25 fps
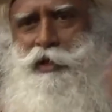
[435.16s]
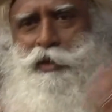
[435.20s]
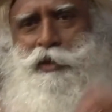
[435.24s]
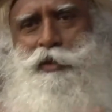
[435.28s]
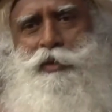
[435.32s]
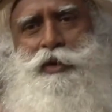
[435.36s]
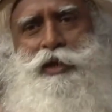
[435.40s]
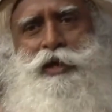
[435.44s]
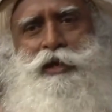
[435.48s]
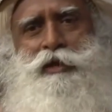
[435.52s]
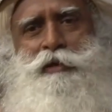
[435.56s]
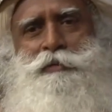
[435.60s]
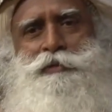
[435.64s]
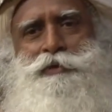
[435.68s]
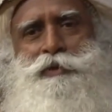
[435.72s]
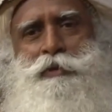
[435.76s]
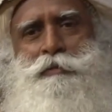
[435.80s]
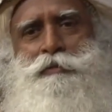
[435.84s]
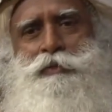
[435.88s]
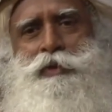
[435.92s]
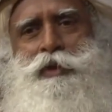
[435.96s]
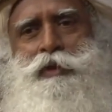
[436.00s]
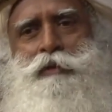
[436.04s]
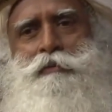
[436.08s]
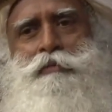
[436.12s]
are looking up
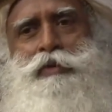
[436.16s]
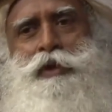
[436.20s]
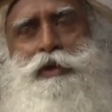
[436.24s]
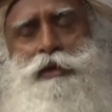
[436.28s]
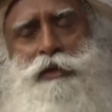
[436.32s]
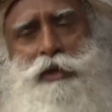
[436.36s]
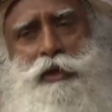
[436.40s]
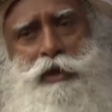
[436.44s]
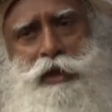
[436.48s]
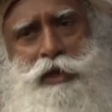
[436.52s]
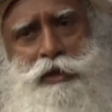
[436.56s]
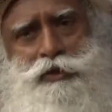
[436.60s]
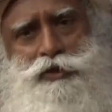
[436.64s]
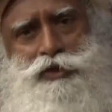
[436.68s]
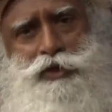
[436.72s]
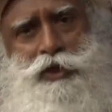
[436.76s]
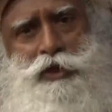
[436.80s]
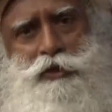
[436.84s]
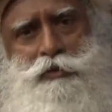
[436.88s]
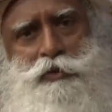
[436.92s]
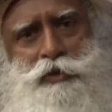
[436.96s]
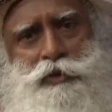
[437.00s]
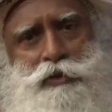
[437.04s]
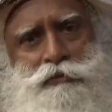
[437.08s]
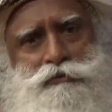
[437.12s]
something. But then I
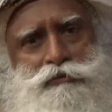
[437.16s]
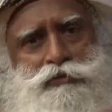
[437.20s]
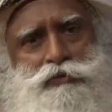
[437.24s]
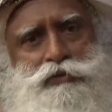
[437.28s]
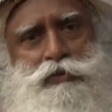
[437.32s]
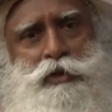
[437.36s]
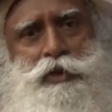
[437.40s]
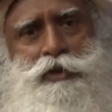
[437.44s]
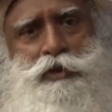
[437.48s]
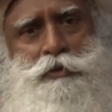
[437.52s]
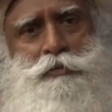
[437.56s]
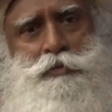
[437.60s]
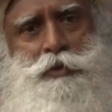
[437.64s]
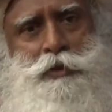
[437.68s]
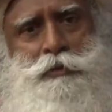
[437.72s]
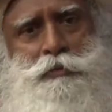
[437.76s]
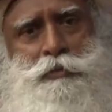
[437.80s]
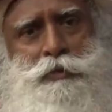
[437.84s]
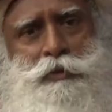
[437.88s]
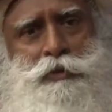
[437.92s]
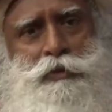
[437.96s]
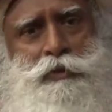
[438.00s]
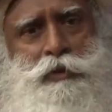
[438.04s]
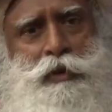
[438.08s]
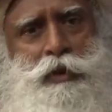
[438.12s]
check with a few other
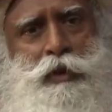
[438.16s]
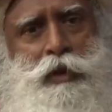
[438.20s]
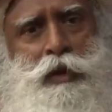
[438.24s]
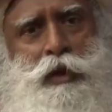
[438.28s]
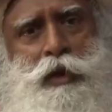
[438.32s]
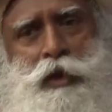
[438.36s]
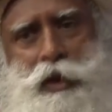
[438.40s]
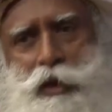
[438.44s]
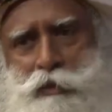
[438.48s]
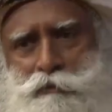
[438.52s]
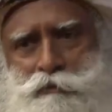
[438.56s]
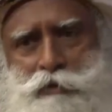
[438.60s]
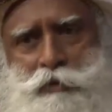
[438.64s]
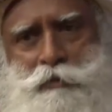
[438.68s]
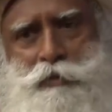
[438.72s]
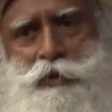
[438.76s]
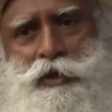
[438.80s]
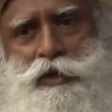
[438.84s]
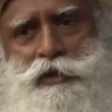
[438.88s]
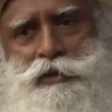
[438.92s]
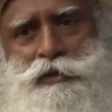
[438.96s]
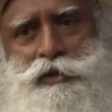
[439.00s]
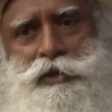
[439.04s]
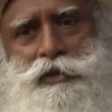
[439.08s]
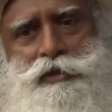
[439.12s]
people.
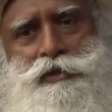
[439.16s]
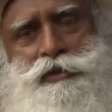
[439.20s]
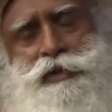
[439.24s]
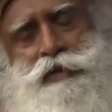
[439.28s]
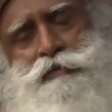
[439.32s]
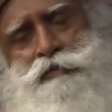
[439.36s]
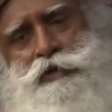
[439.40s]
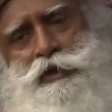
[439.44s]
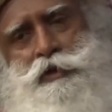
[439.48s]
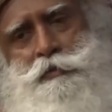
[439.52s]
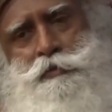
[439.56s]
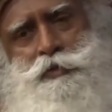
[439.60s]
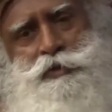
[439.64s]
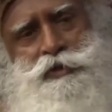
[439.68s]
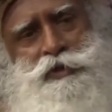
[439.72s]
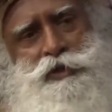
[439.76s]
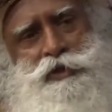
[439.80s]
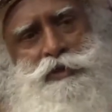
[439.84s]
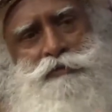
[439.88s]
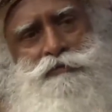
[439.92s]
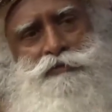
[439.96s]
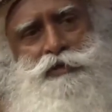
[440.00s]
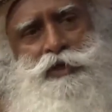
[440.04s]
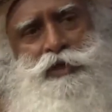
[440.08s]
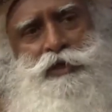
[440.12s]
Everybody says 70%
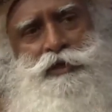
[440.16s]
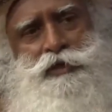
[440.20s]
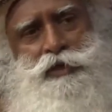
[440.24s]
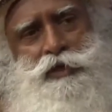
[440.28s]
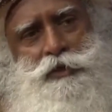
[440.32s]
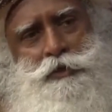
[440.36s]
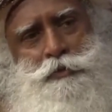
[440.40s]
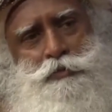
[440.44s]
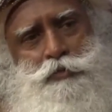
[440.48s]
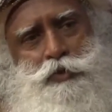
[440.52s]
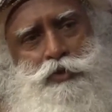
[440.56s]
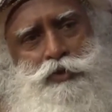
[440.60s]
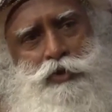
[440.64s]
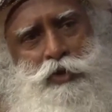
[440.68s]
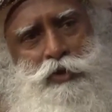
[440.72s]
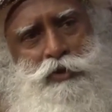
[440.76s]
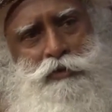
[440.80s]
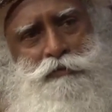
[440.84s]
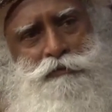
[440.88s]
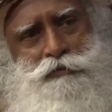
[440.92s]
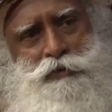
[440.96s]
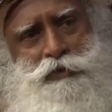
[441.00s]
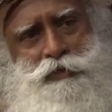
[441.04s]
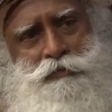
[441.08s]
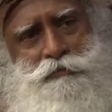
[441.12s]
of data is
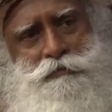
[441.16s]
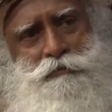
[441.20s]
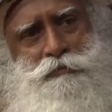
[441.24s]
pornography.